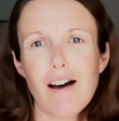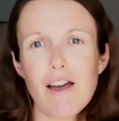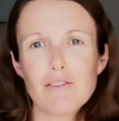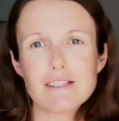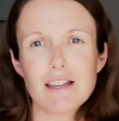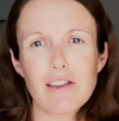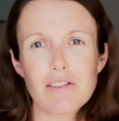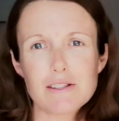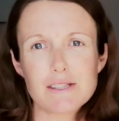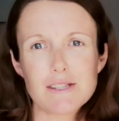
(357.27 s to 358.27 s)
I haven't done that
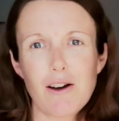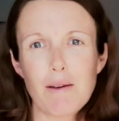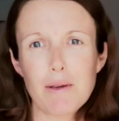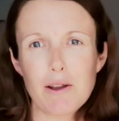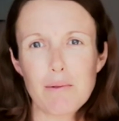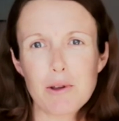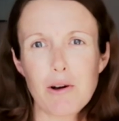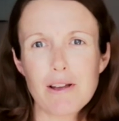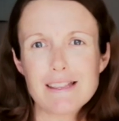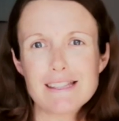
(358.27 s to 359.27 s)
this time, and I'm
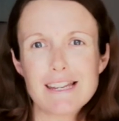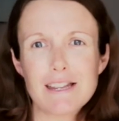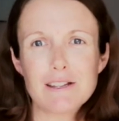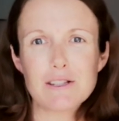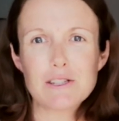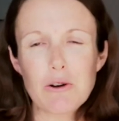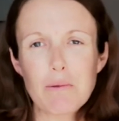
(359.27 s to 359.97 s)
not intending to.